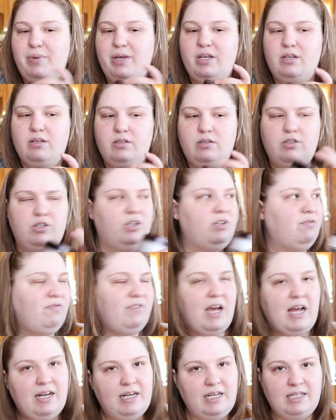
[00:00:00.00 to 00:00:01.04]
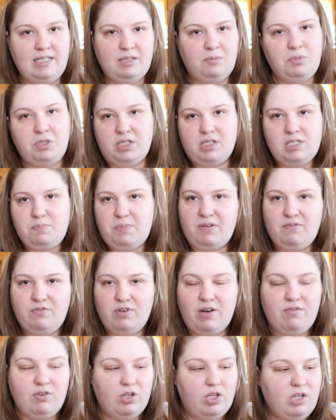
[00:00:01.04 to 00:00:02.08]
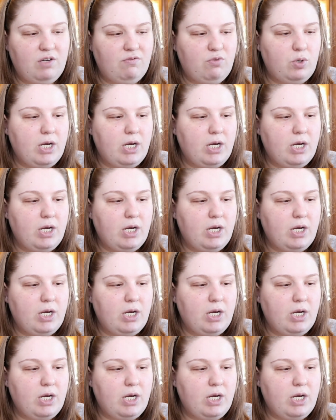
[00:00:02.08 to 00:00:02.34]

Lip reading: but couldn't find it and didn't want to spend forever looking